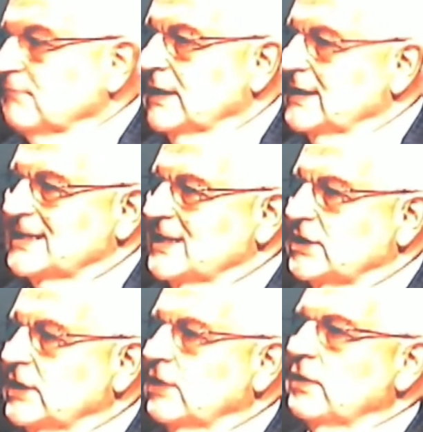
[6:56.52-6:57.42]

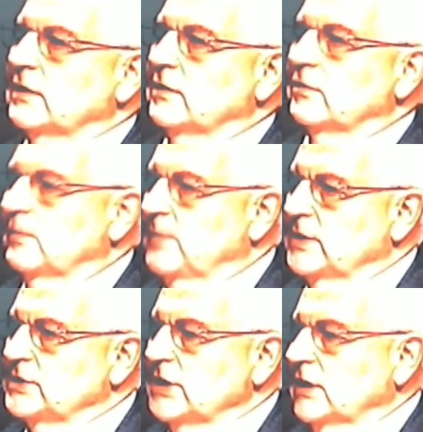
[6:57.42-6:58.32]
essentially looking at the
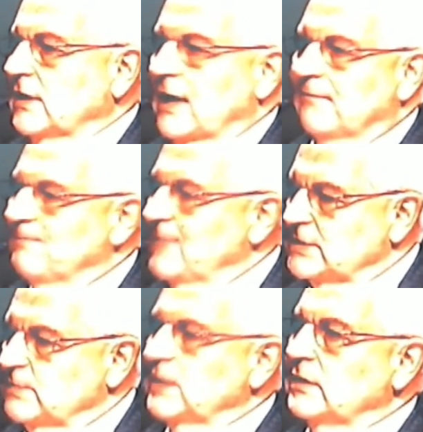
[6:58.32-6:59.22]
European scene, that
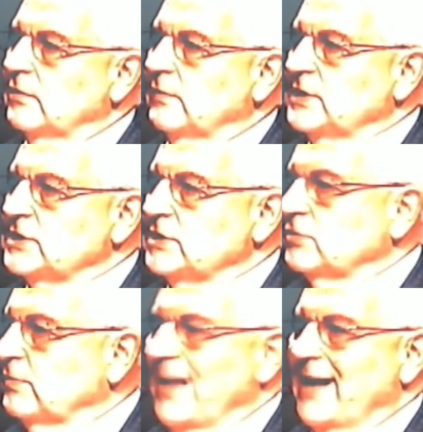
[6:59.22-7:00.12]
must mean the European
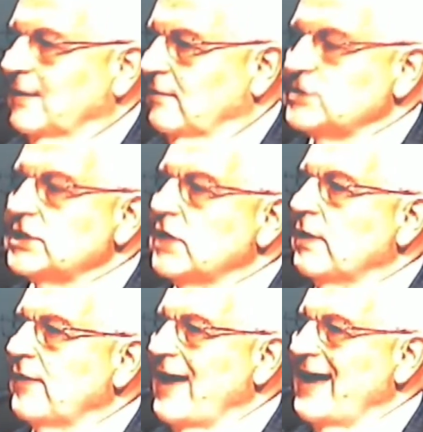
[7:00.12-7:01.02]
Central Bank. There is no
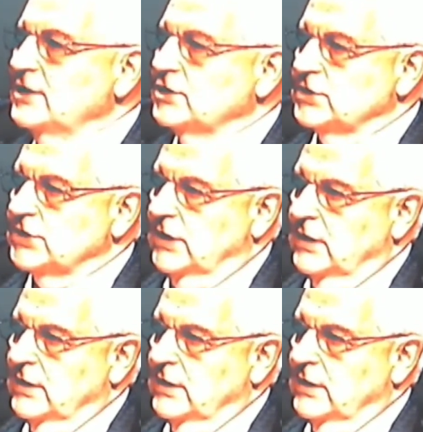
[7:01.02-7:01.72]
other agency